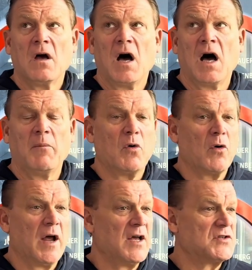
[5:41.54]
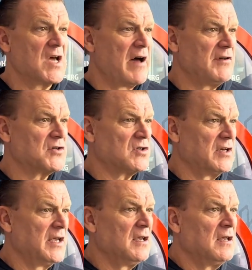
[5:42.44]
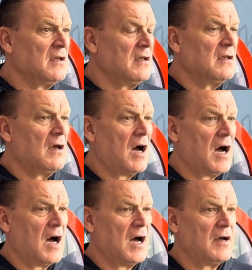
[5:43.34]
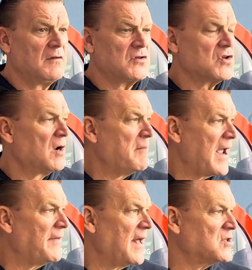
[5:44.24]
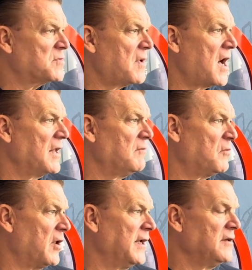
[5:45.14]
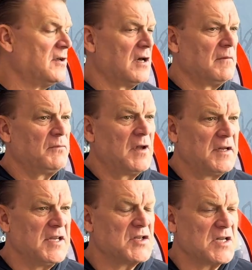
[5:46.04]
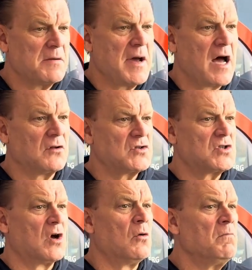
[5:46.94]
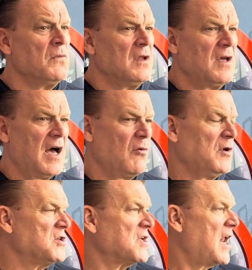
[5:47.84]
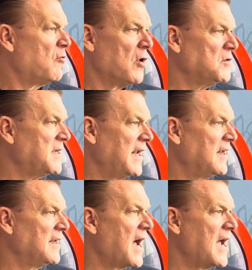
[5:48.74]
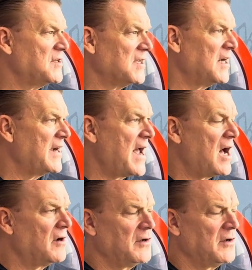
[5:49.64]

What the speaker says: Merez obviously is going to man that spot and played a decent amount. So. We just kind of rotated guys in and out.